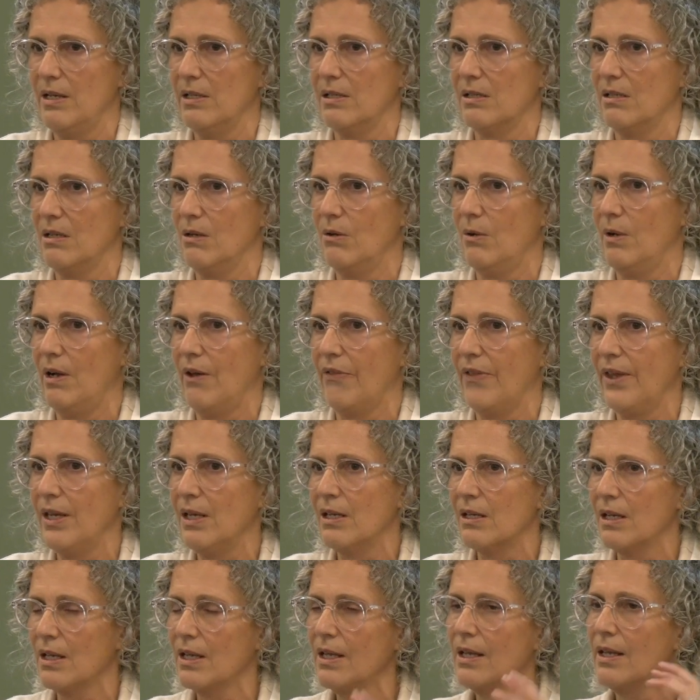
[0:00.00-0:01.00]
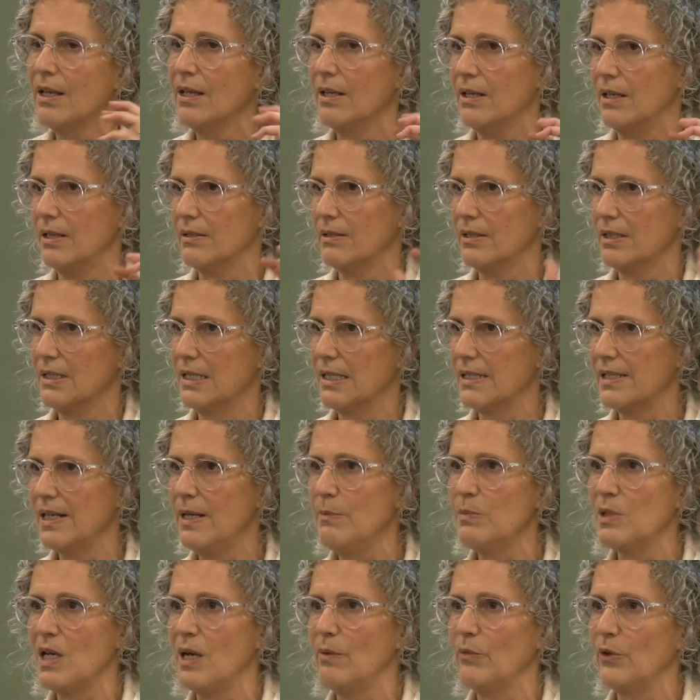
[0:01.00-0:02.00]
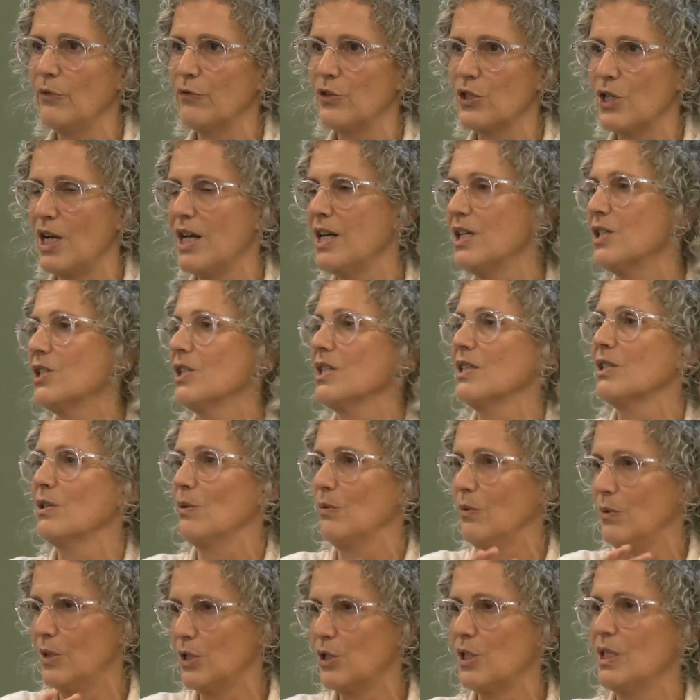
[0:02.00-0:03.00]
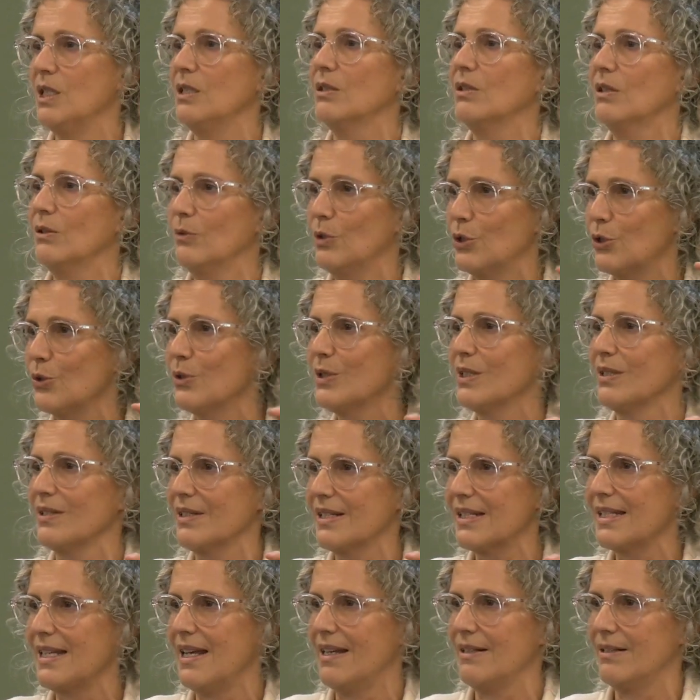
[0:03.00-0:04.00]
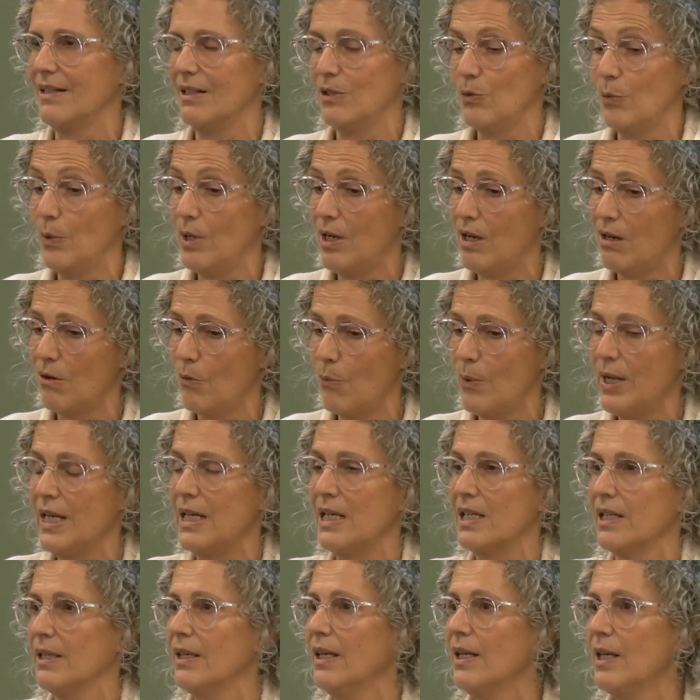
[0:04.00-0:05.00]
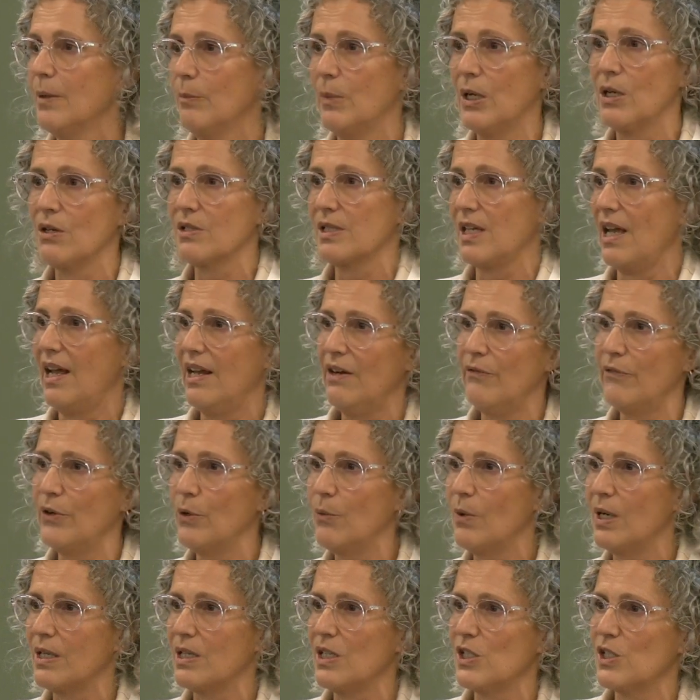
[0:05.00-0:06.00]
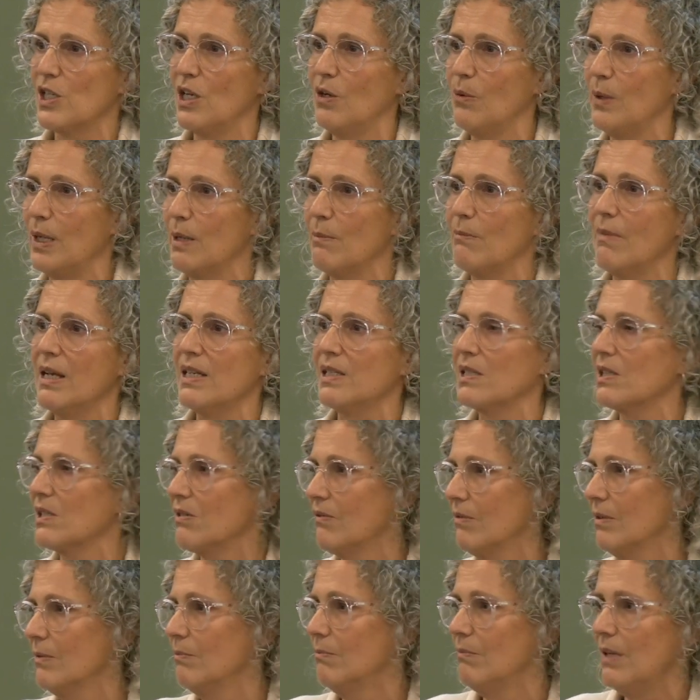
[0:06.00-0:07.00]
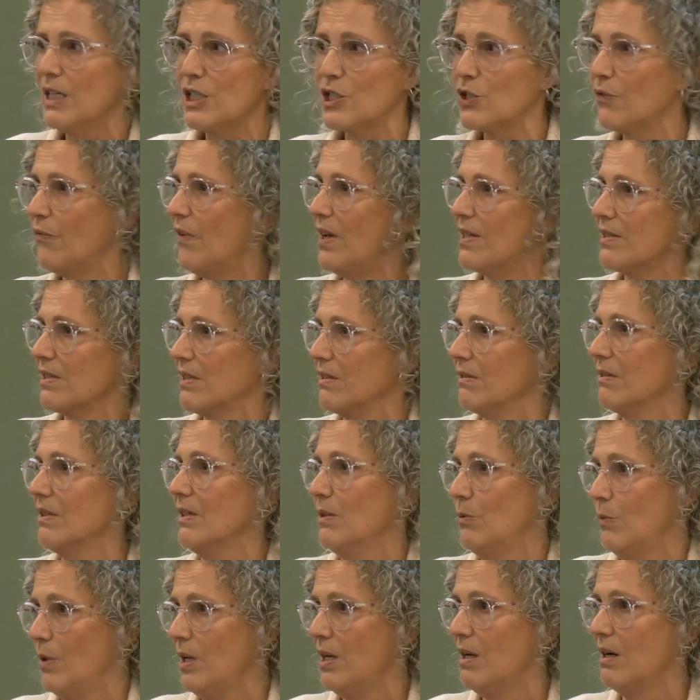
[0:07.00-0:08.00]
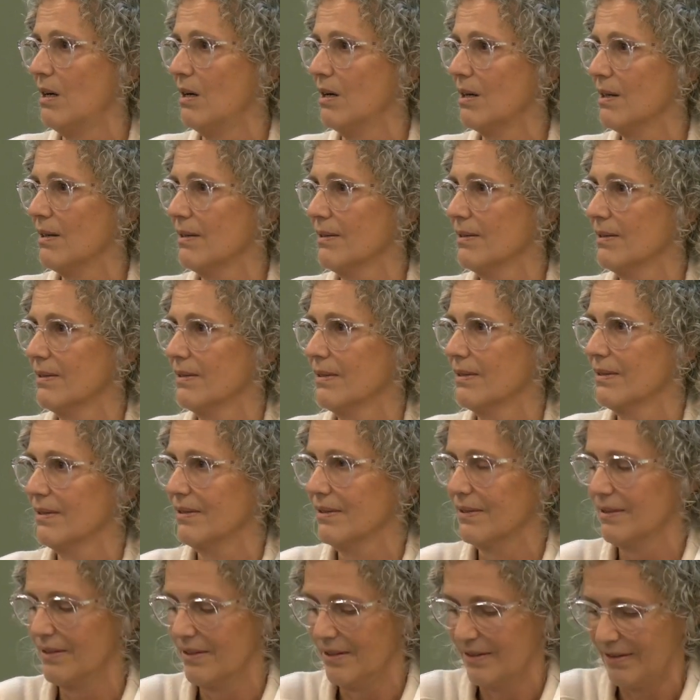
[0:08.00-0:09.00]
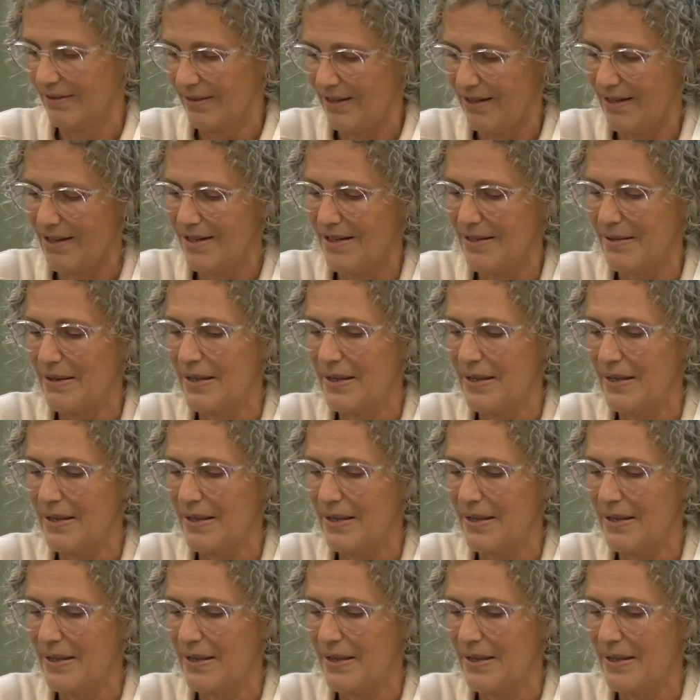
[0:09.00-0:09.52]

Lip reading: So I think at the same time of changes, we should understand that we are weak because everyone is going much faster than we are, okay?